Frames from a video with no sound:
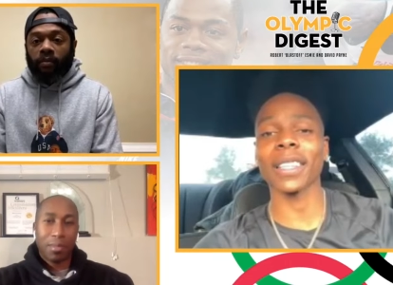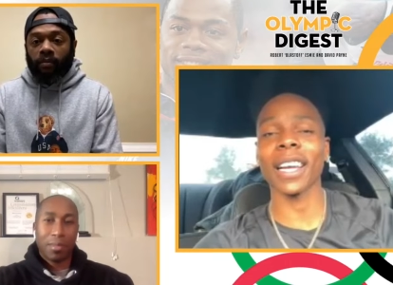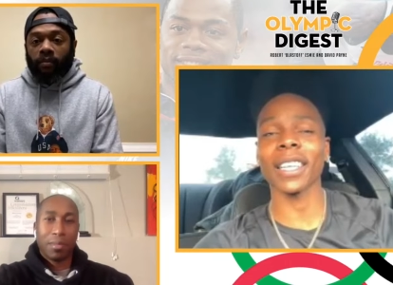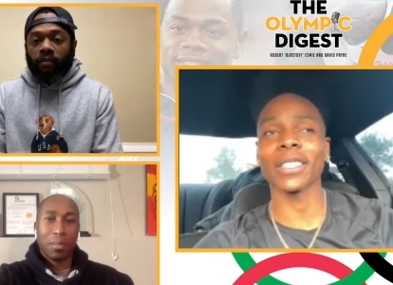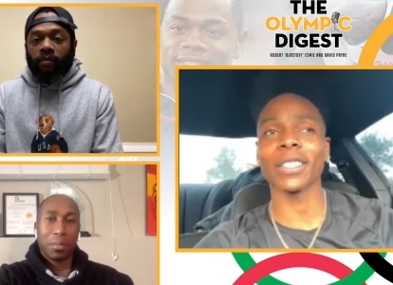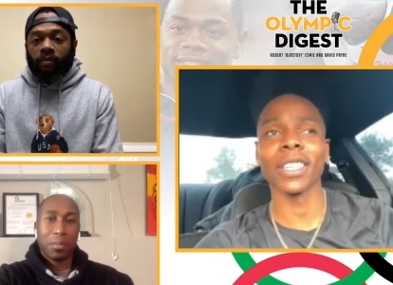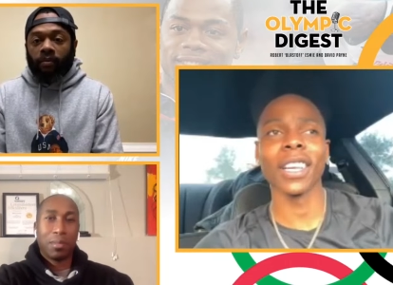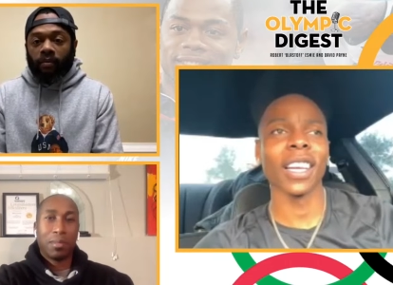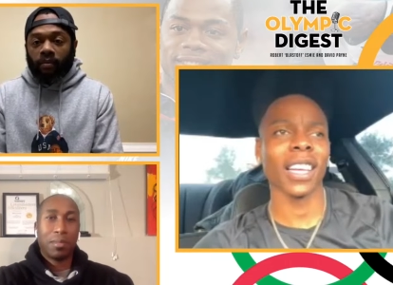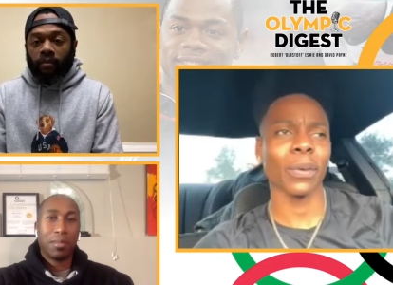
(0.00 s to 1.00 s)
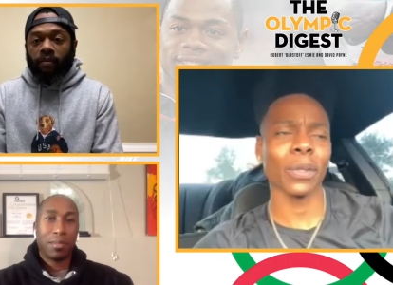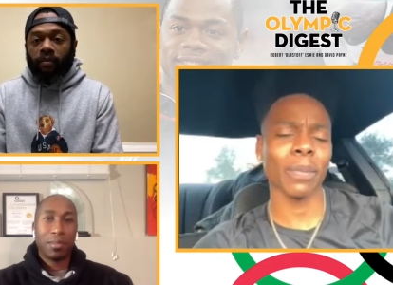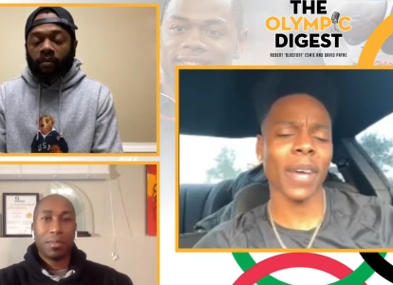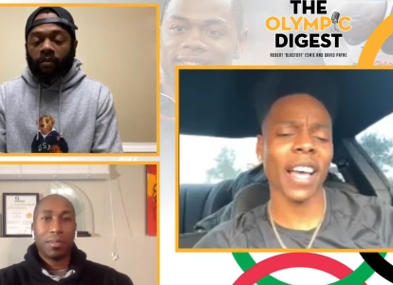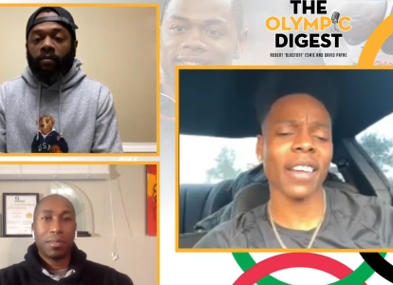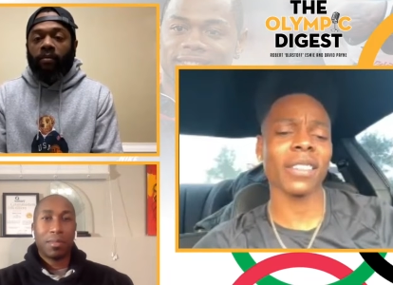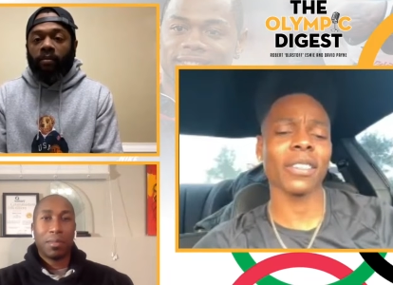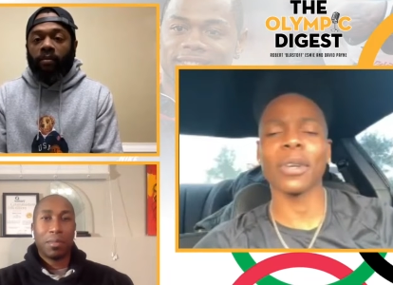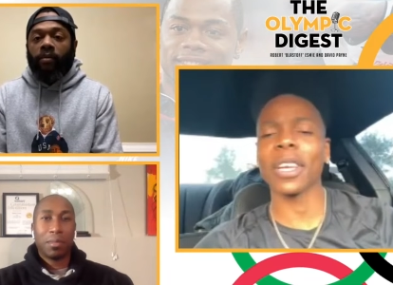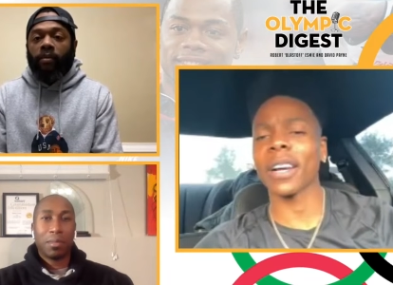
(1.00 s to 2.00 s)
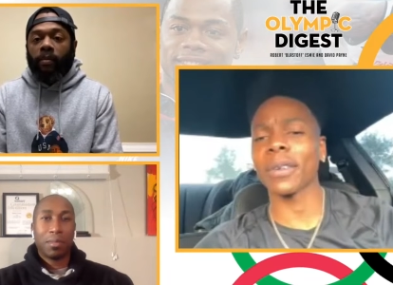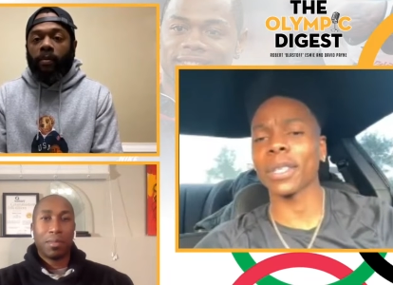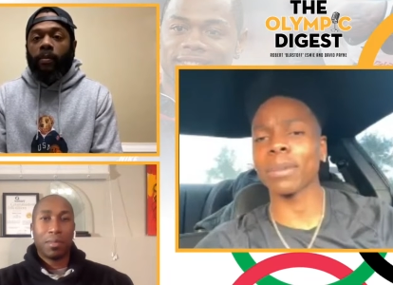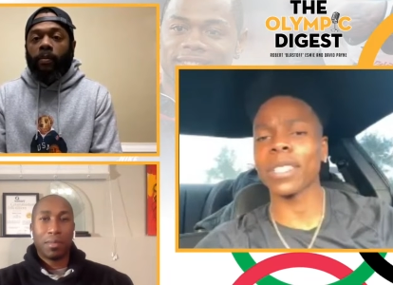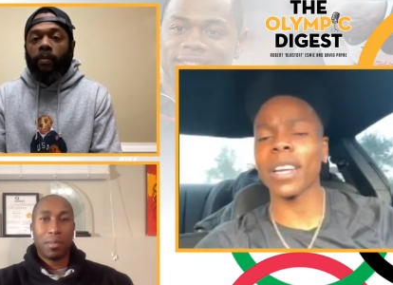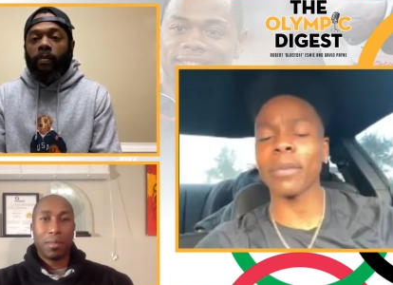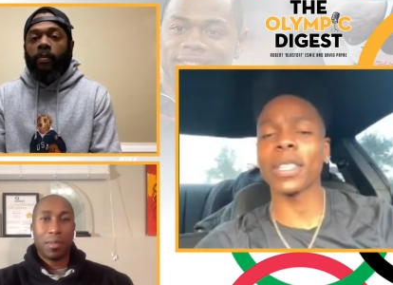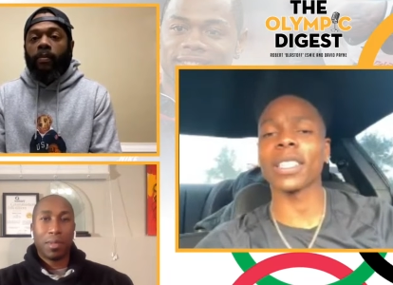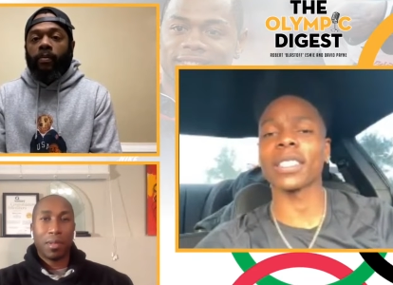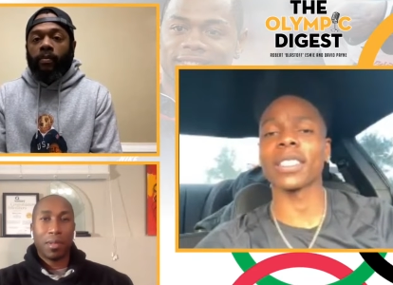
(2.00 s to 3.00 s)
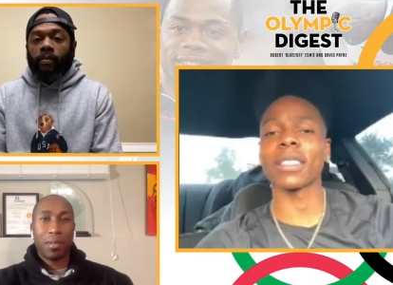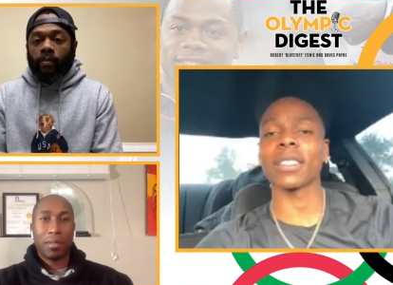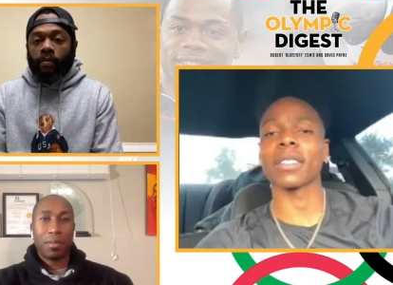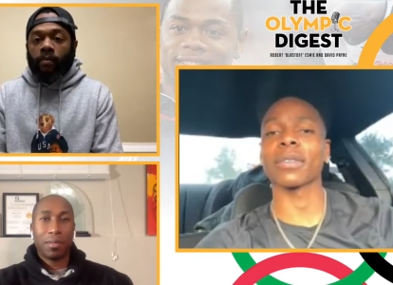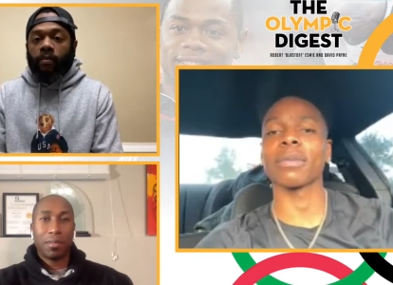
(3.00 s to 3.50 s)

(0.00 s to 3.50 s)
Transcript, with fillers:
Speaker 1: that year. It was bad, and I was upset because the